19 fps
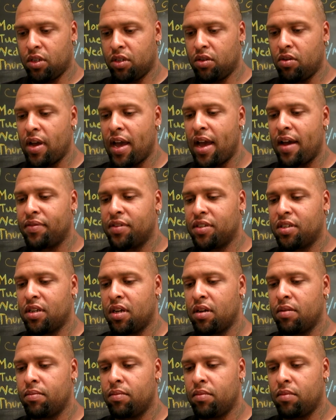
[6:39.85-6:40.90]
You have
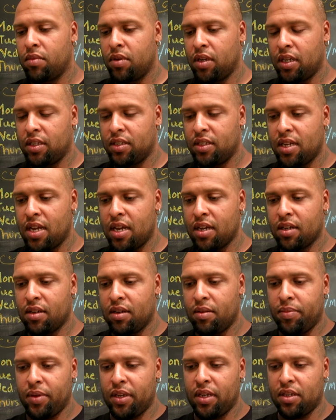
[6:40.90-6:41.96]
some, it's not
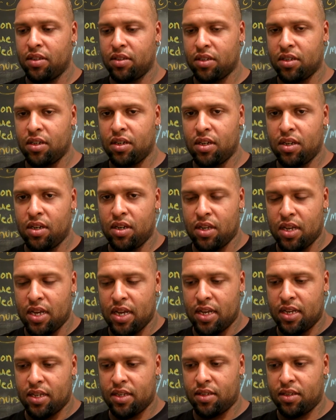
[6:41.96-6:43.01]
gonna be as good
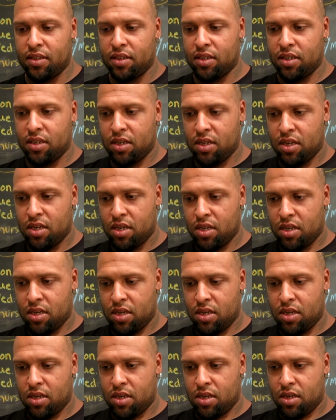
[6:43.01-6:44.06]
as,
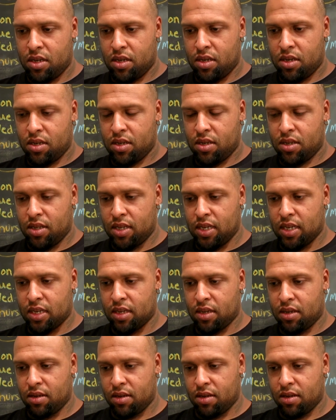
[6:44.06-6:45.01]
like